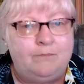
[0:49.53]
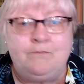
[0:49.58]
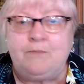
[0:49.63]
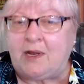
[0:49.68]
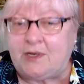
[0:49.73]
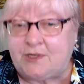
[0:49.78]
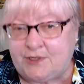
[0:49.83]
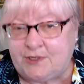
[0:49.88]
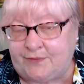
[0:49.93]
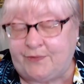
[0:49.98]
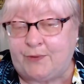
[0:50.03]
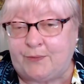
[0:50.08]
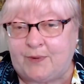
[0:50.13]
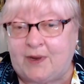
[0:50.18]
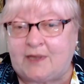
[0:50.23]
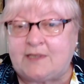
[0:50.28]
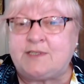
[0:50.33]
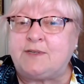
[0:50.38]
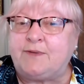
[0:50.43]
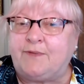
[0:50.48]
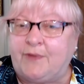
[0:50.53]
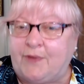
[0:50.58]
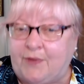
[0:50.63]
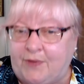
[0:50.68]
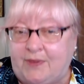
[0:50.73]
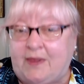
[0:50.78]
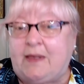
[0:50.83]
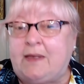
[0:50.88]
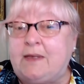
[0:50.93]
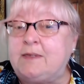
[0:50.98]
much of the rest of
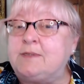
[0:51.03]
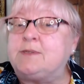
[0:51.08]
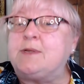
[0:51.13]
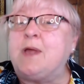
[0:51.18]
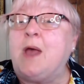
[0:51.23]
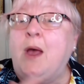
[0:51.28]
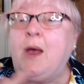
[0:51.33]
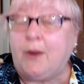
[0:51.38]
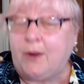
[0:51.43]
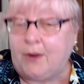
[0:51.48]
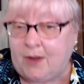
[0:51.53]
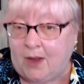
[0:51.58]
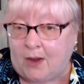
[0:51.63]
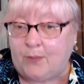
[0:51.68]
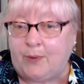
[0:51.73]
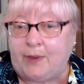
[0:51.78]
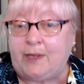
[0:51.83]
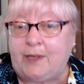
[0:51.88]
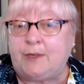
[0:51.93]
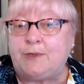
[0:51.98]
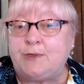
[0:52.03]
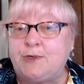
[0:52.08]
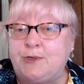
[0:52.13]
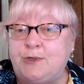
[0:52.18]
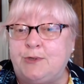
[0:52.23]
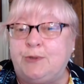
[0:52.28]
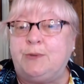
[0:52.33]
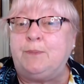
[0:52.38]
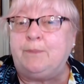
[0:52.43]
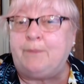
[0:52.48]
the things go
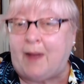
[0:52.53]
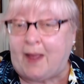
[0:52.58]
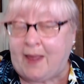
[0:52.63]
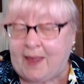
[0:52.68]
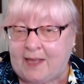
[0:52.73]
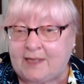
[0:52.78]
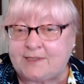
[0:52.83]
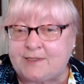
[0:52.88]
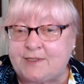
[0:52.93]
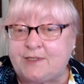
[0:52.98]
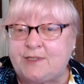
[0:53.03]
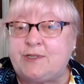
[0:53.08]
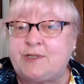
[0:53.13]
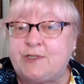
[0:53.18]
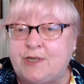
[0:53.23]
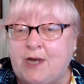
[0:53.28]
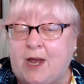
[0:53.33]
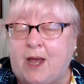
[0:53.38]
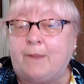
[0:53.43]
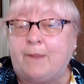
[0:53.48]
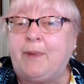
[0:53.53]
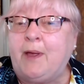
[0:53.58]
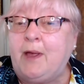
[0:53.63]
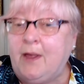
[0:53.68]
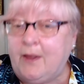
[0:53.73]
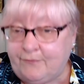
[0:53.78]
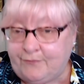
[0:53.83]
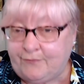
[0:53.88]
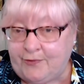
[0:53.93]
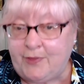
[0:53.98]
into my Etsy
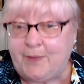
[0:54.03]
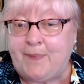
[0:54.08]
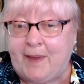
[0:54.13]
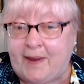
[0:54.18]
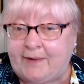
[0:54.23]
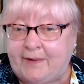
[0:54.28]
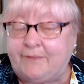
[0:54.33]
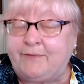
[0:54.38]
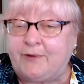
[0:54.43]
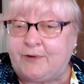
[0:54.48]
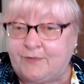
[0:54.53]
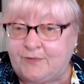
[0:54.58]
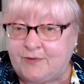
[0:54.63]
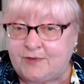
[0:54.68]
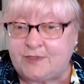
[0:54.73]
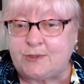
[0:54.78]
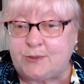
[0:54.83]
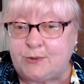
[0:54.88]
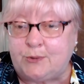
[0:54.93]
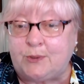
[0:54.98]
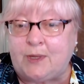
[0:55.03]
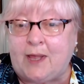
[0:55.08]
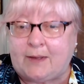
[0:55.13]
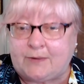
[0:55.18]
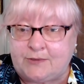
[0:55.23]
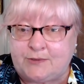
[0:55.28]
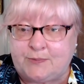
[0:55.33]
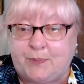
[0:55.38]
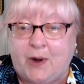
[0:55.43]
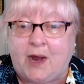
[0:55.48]
shop for the benefit of the
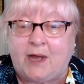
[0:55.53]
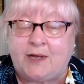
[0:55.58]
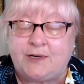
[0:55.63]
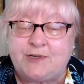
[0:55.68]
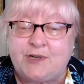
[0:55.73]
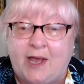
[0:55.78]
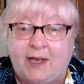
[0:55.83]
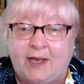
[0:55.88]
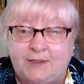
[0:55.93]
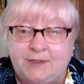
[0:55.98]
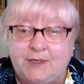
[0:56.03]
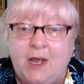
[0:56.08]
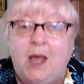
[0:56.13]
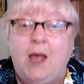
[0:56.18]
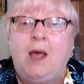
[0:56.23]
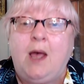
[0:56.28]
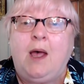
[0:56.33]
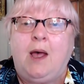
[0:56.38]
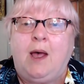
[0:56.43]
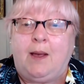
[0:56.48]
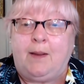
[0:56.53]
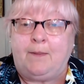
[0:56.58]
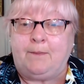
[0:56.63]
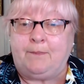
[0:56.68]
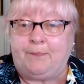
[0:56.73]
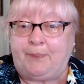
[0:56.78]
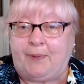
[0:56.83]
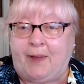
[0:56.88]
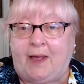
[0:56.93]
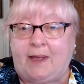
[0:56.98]
Schoolhouse Project.
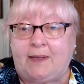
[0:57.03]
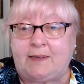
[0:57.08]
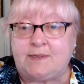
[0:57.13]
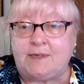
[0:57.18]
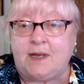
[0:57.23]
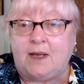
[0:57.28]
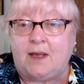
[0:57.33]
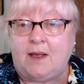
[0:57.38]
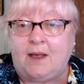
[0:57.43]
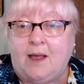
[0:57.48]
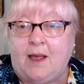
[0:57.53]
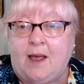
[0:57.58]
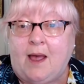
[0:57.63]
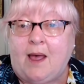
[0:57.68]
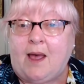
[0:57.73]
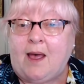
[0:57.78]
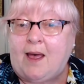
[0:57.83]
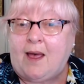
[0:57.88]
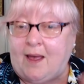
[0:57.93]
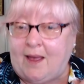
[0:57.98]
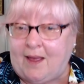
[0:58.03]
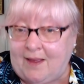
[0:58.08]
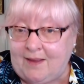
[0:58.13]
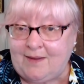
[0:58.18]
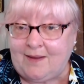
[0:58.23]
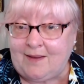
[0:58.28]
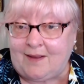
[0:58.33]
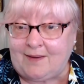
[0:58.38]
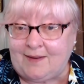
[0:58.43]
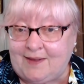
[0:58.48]
But
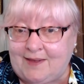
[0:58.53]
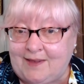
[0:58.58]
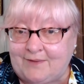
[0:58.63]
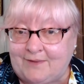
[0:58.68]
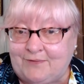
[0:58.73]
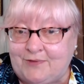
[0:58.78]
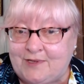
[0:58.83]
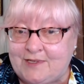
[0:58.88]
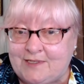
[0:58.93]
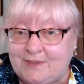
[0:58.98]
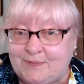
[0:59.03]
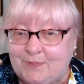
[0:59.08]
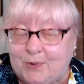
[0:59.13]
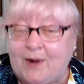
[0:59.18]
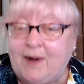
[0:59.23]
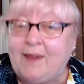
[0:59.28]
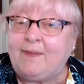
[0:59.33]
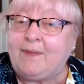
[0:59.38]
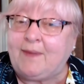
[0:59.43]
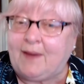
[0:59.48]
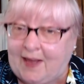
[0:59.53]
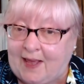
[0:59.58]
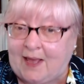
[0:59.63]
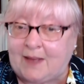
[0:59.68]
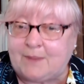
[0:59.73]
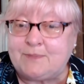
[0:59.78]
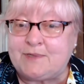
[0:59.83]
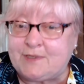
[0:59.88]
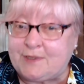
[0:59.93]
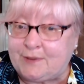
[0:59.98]
I got a gift this morning that
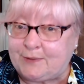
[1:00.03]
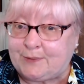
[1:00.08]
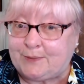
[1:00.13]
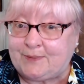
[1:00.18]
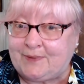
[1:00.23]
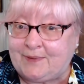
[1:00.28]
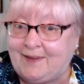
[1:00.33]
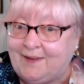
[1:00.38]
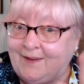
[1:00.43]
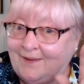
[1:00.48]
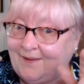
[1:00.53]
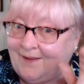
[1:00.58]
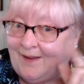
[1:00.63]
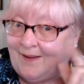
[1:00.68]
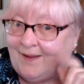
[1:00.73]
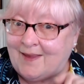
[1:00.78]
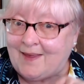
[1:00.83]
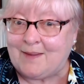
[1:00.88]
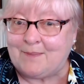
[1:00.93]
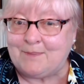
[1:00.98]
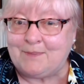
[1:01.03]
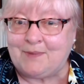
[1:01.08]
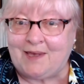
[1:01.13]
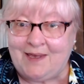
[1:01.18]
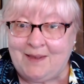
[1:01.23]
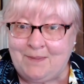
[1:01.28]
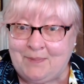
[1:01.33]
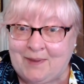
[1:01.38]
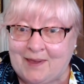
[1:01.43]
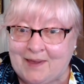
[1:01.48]
absolutely I
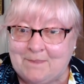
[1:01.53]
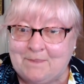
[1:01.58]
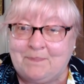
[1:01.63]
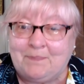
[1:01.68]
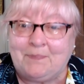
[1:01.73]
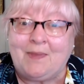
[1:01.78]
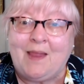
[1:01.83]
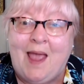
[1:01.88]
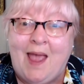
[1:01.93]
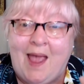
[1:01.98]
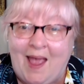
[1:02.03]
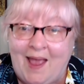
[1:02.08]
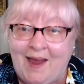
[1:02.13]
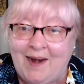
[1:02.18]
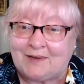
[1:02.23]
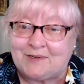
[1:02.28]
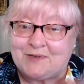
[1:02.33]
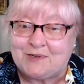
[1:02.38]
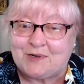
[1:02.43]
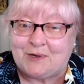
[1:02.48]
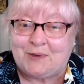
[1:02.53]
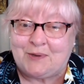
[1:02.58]
am keeping, and I'll